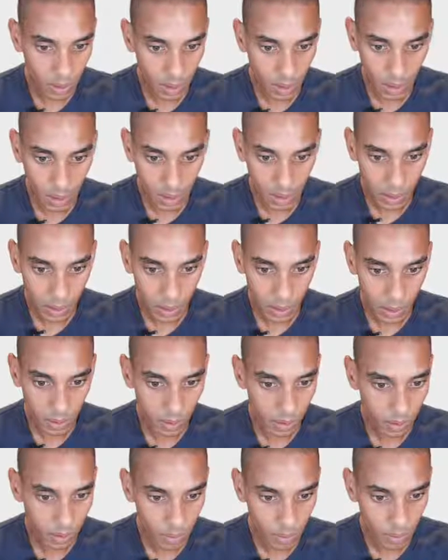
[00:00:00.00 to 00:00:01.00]
Um,
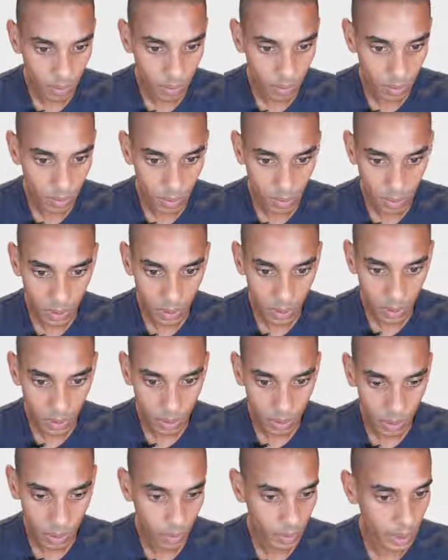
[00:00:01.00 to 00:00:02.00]

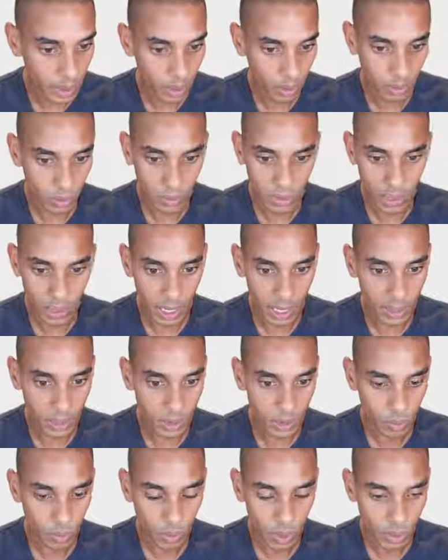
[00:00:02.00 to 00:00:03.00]
we also had
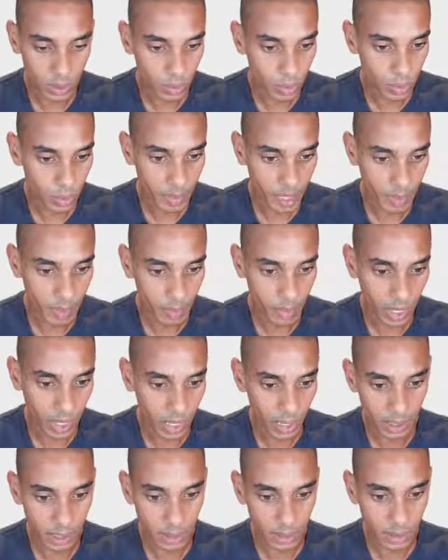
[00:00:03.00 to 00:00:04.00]
one too many
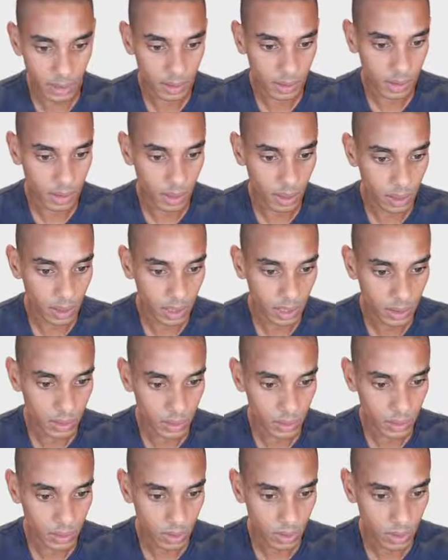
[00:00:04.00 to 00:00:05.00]
brackets, so
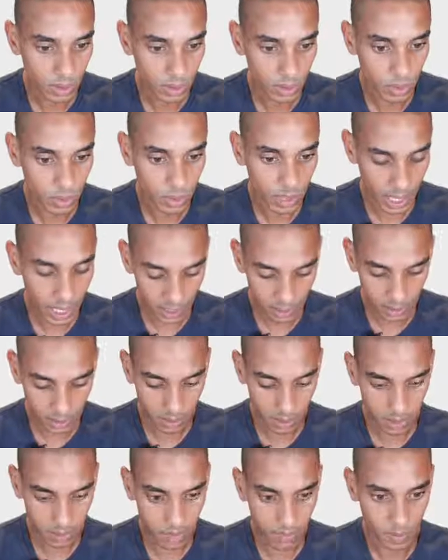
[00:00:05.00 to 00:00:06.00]
let's just do that.